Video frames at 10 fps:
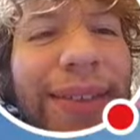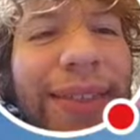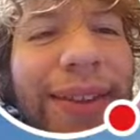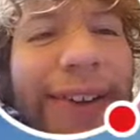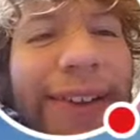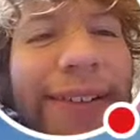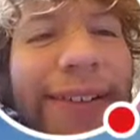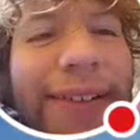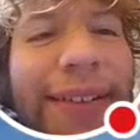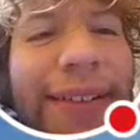the
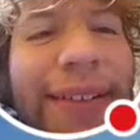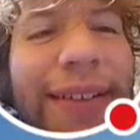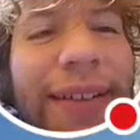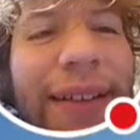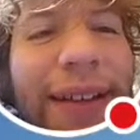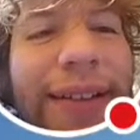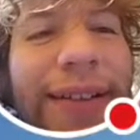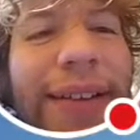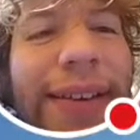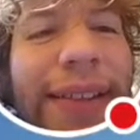turn, like
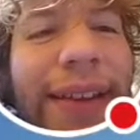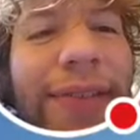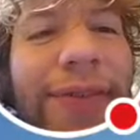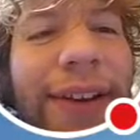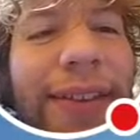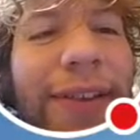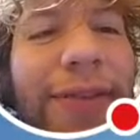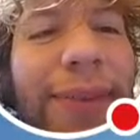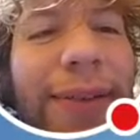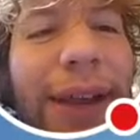cleansing the effect off
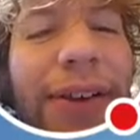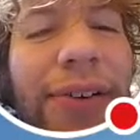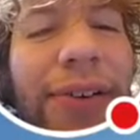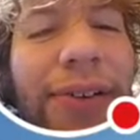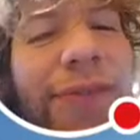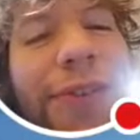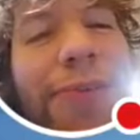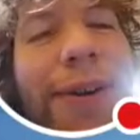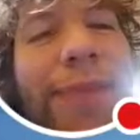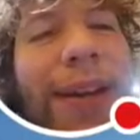Bombeta, only for
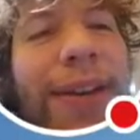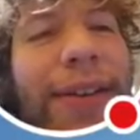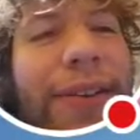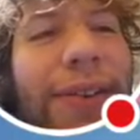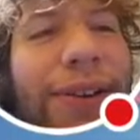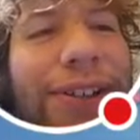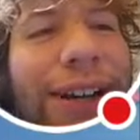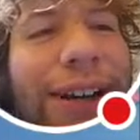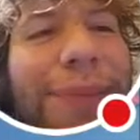Bombeta to do Shining